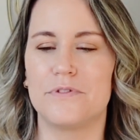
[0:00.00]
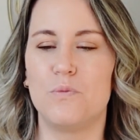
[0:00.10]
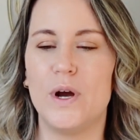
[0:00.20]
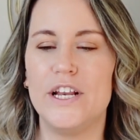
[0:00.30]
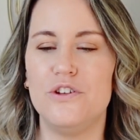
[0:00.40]

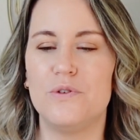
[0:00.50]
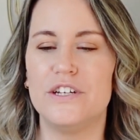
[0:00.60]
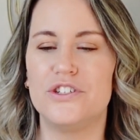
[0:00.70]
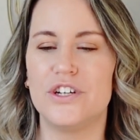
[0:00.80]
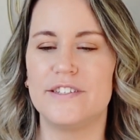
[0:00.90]
when you
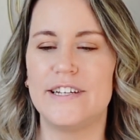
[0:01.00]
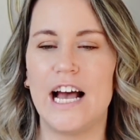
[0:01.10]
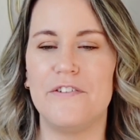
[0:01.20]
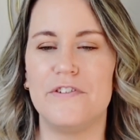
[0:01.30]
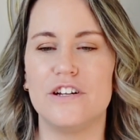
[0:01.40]
can just
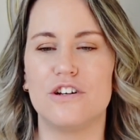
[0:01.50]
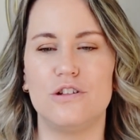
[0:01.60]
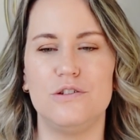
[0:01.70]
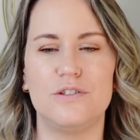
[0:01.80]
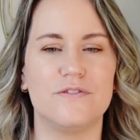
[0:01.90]
have an
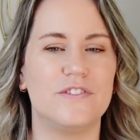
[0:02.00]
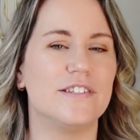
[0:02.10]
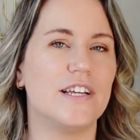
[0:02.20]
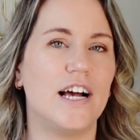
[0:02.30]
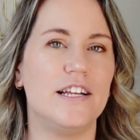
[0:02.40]
inclusive
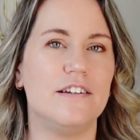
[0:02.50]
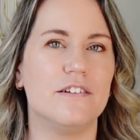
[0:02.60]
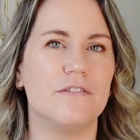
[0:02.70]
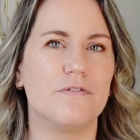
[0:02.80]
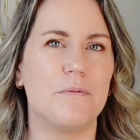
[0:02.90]

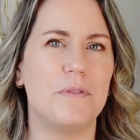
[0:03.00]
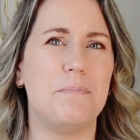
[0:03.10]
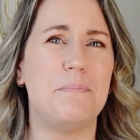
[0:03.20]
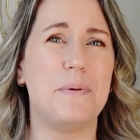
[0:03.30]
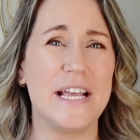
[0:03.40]
design from the
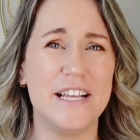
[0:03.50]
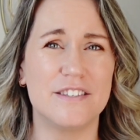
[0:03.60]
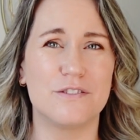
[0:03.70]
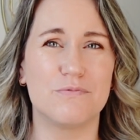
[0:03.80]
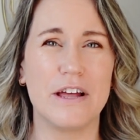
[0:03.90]

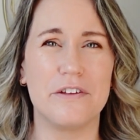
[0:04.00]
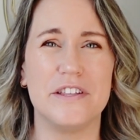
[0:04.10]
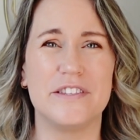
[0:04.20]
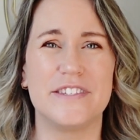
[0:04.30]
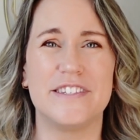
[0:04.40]
base rather
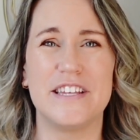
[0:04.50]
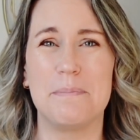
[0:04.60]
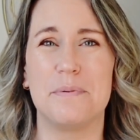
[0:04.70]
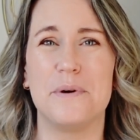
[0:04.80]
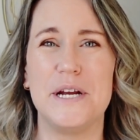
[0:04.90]
than
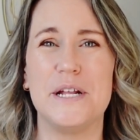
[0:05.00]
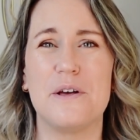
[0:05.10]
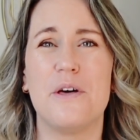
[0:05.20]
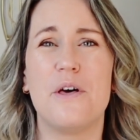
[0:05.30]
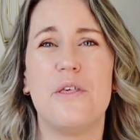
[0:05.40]

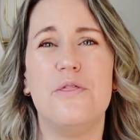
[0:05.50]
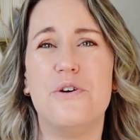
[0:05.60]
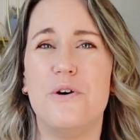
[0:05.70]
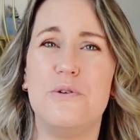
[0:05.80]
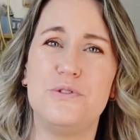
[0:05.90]
separating
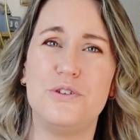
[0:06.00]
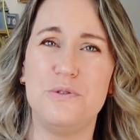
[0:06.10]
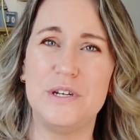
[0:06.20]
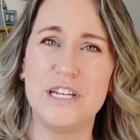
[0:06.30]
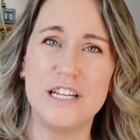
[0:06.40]
those
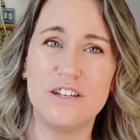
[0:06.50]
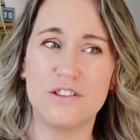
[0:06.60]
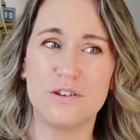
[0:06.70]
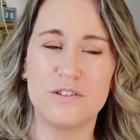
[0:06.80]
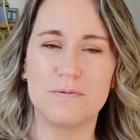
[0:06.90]
who
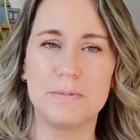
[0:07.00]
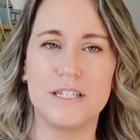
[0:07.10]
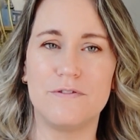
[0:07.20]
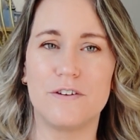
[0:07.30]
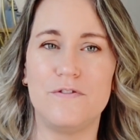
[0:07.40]
need those
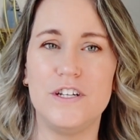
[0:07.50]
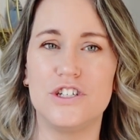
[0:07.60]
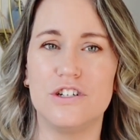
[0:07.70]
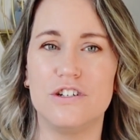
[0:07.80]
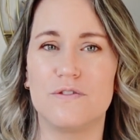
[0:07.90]
specific
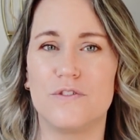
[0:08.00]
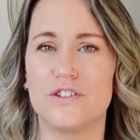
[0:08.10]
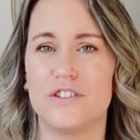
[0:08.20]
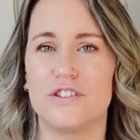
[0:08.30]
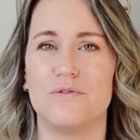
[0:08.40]
features
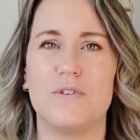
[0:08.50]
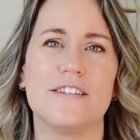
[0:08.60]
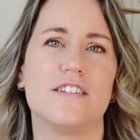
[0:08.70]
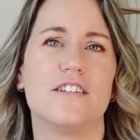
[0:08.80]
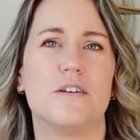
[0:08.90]
versus the
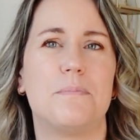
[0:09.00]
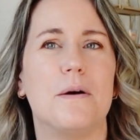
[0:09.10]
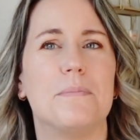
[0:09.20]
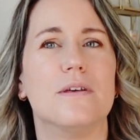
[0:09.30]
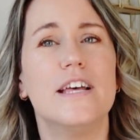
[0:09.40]
rest of the
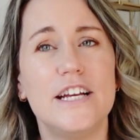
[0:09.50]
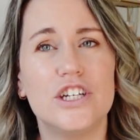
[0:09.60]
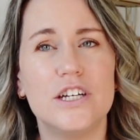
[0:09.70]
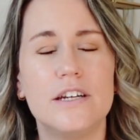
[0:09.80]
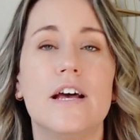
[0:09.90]

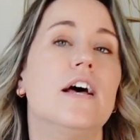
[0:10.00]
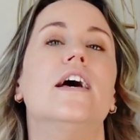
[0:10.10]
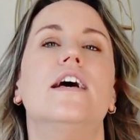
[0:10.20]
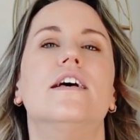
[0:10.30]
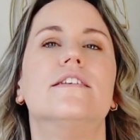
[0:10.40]
population.
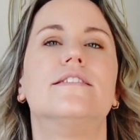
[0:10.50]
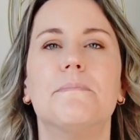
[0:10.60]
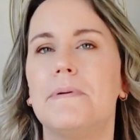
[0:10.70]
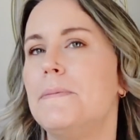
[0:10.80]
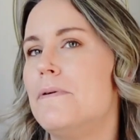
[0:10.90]

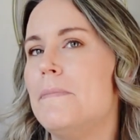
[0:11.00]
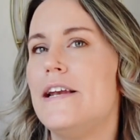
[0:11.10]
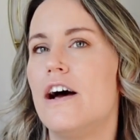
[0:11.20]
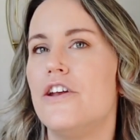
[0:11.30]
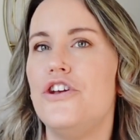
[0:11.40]
Some people
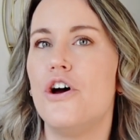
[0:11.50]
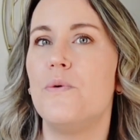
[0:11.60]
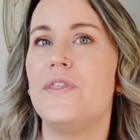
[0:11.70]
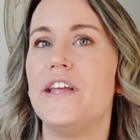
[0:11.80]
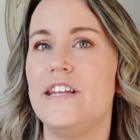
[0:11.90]
may not
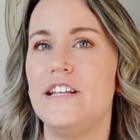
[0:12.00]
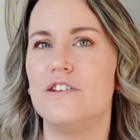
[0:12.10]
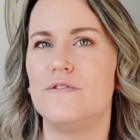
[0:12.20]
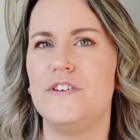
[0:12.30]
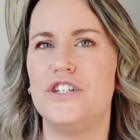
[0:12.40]
know they need
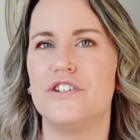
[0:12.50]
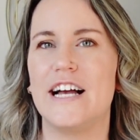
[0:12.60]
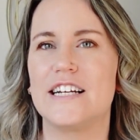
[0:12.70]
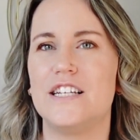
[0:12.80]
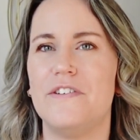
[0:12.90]
those features
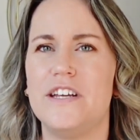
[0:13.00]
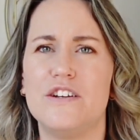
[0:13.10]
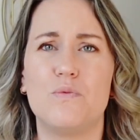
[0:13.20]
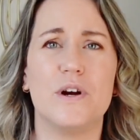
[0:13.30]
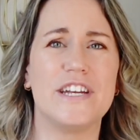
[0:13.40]

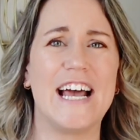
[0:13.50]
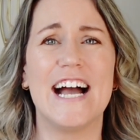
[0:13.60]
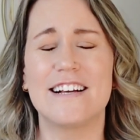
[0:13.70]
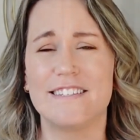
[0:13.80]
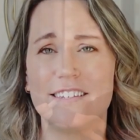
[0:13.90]
activated, where to
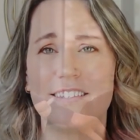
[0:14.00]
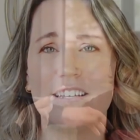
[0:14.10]
access